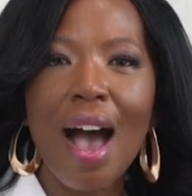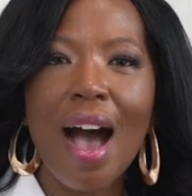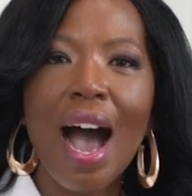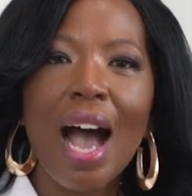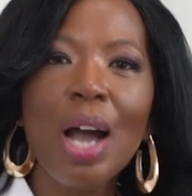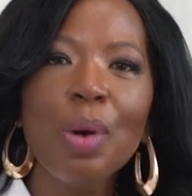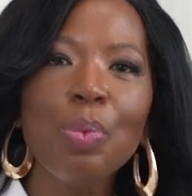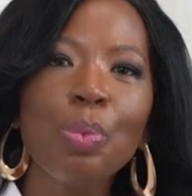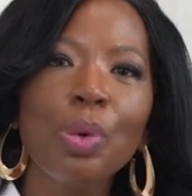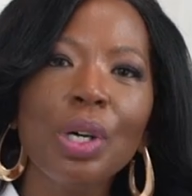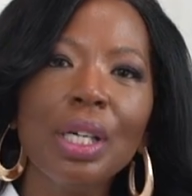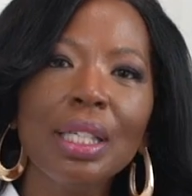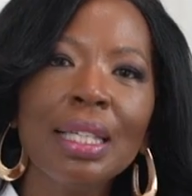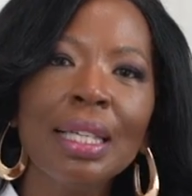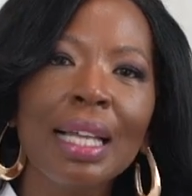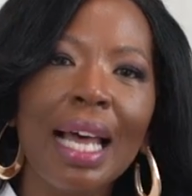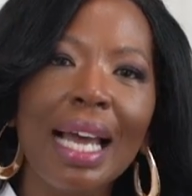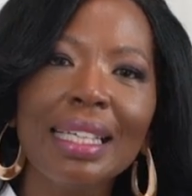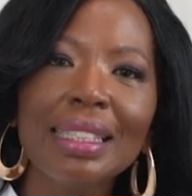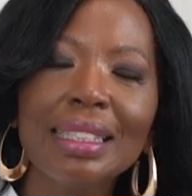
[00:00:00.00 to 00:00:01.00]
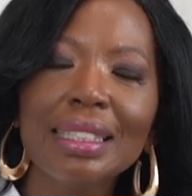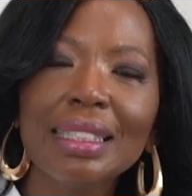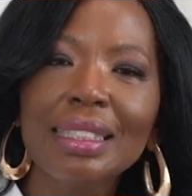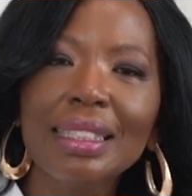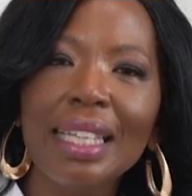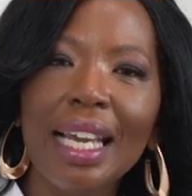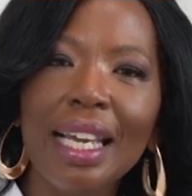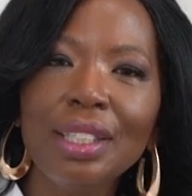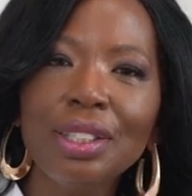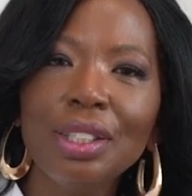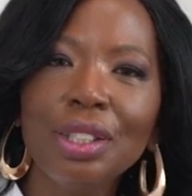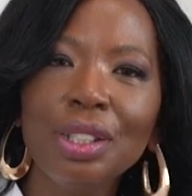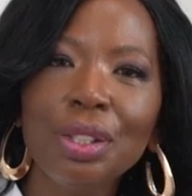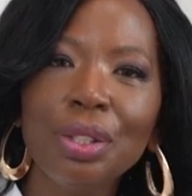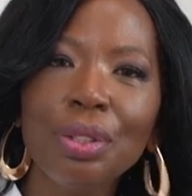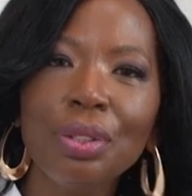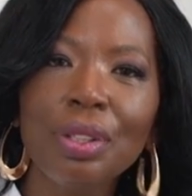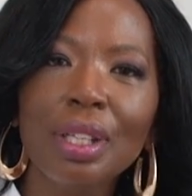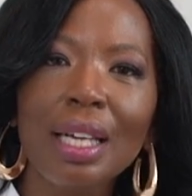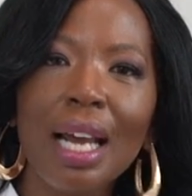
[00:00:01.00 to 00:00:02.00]
I would like to say to
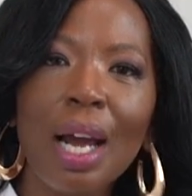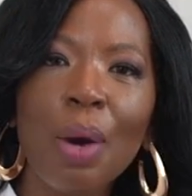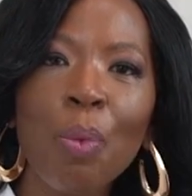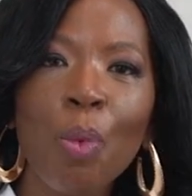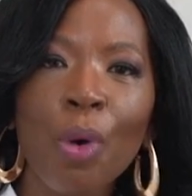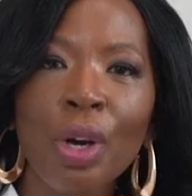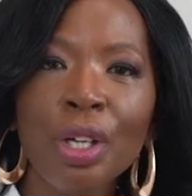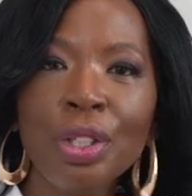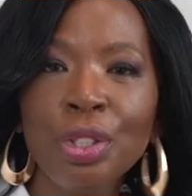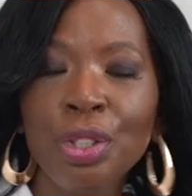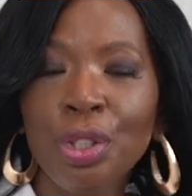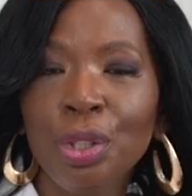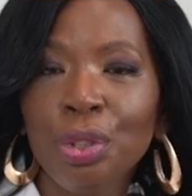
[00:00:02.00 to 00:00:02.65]
you that I want